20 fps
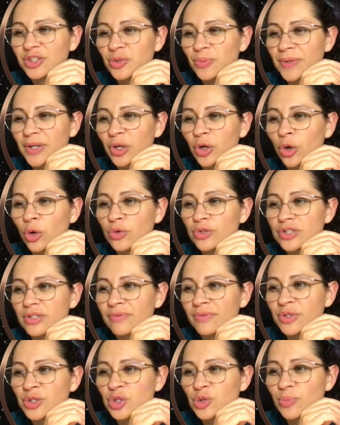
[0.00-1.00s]
of
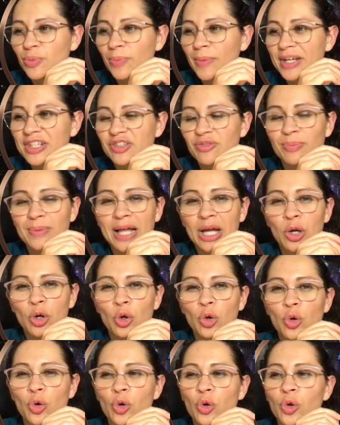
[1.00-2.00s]
a supermassive black
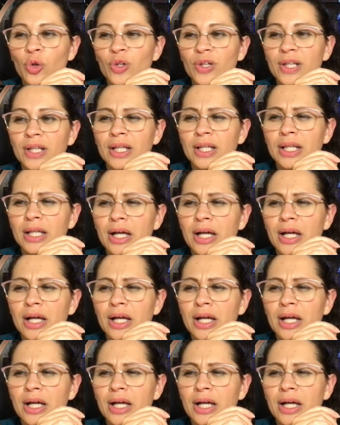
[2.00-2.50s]
hole